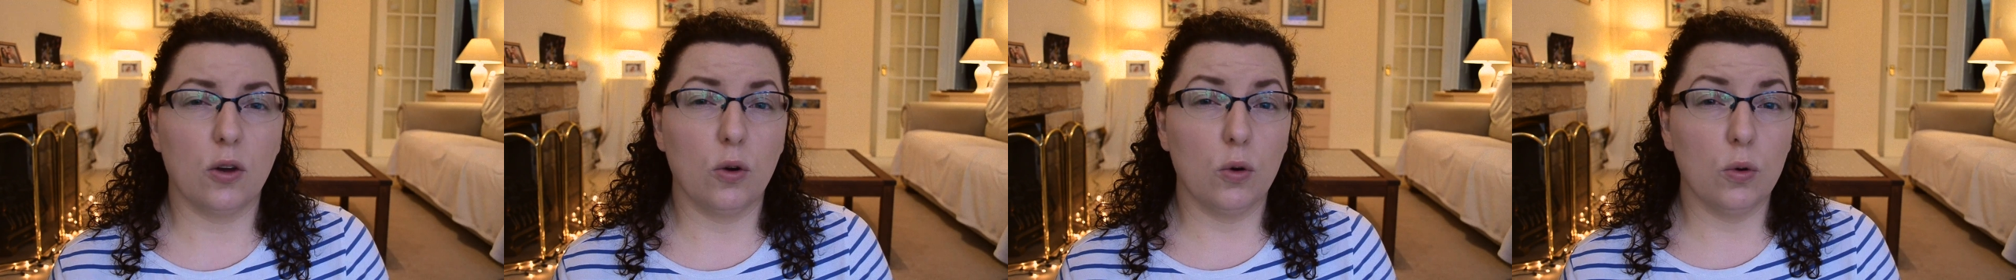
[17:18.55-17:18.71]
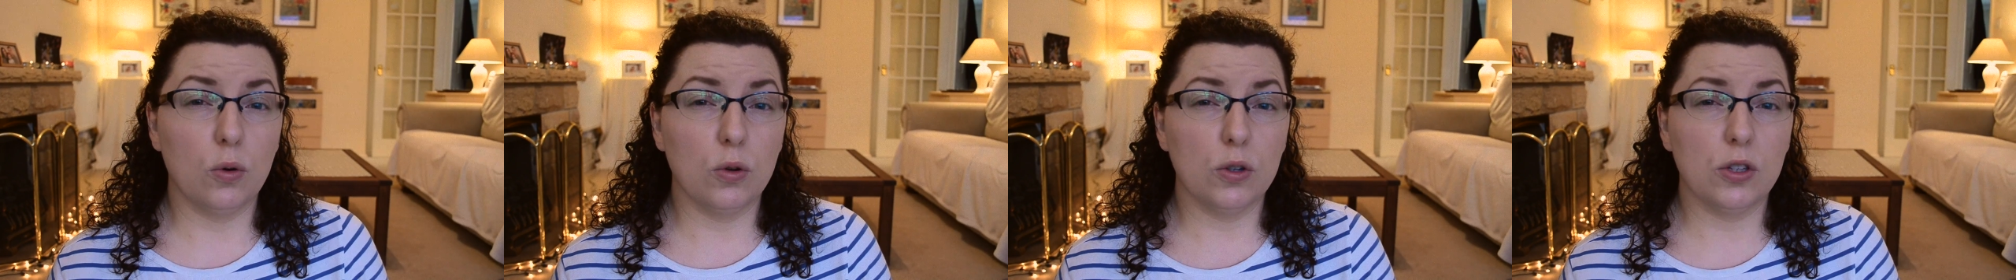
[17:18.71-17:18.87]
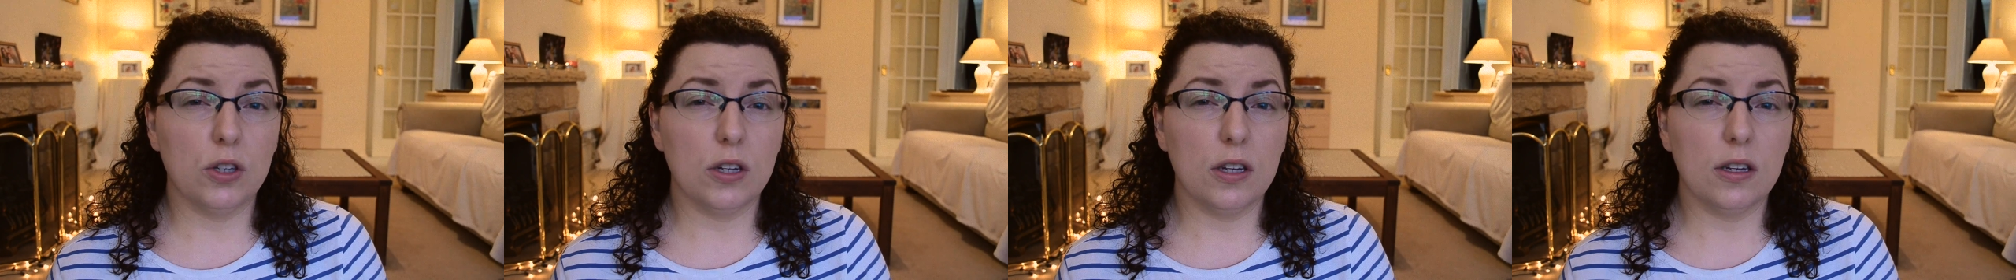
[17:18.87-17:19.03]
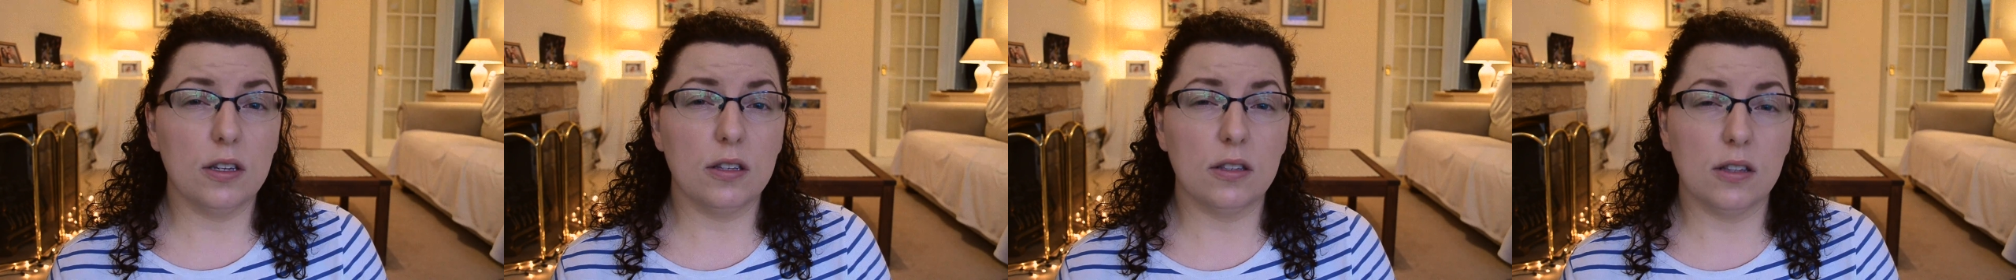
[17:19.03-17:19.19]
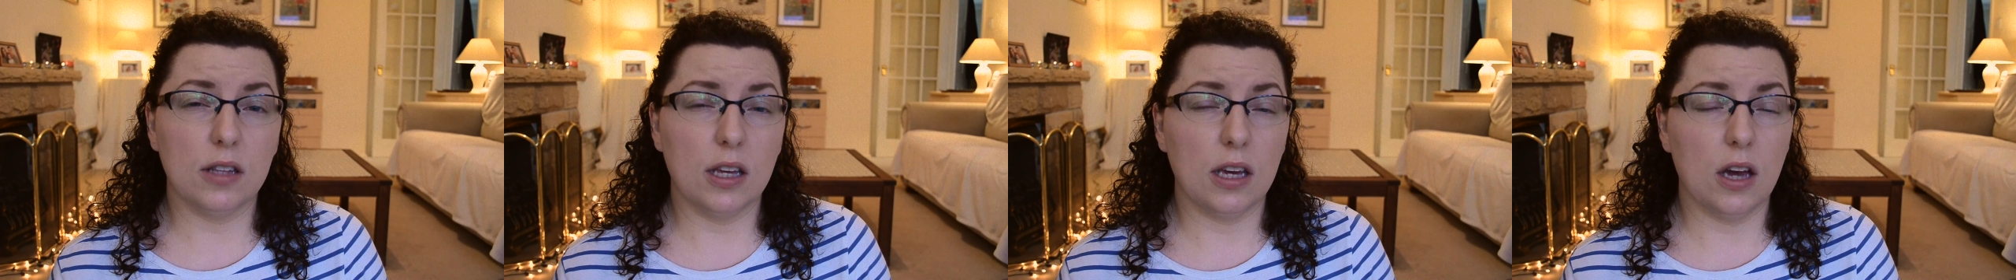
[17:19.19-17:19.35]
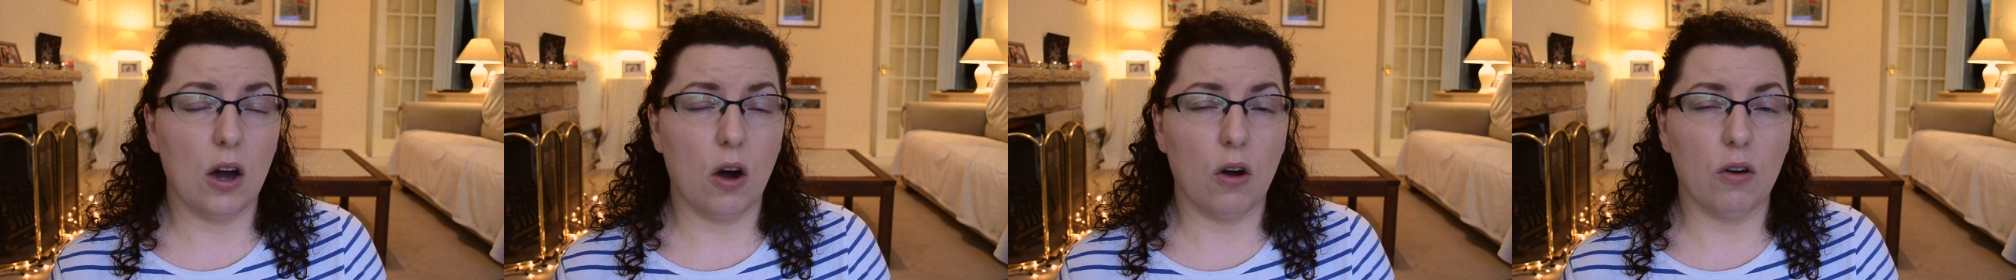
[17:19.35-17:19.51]
Gorgeous,
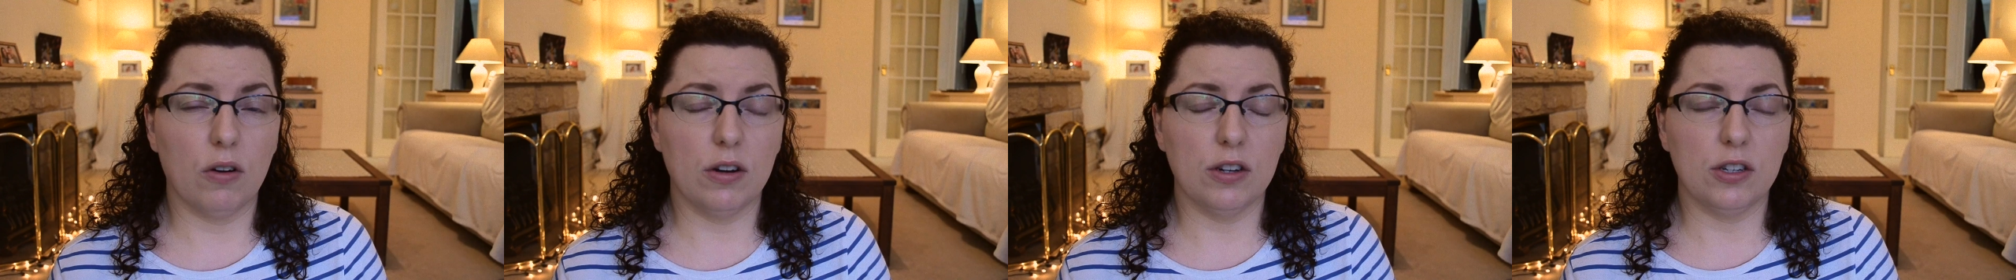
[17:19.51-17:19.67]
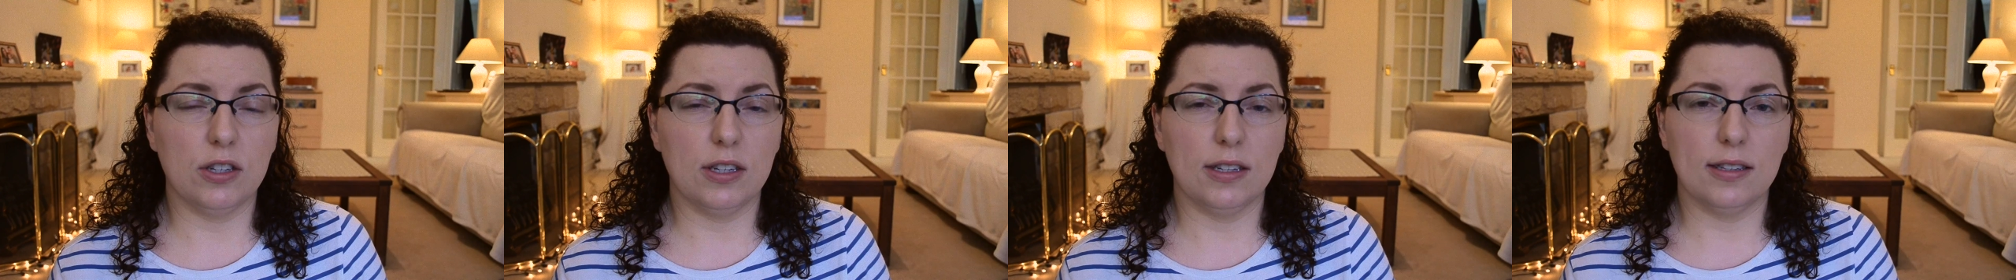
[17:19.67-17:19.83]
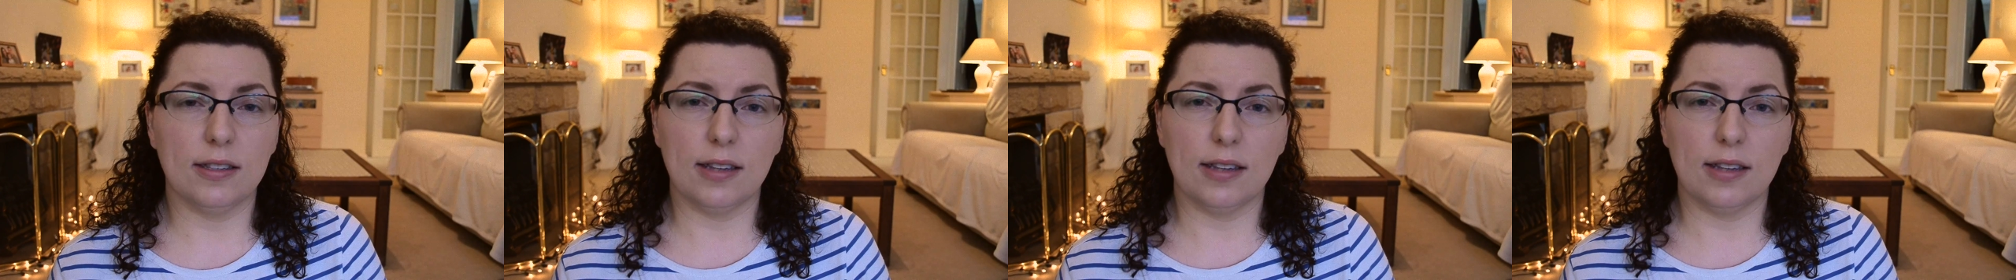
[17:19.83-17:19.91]
the orangey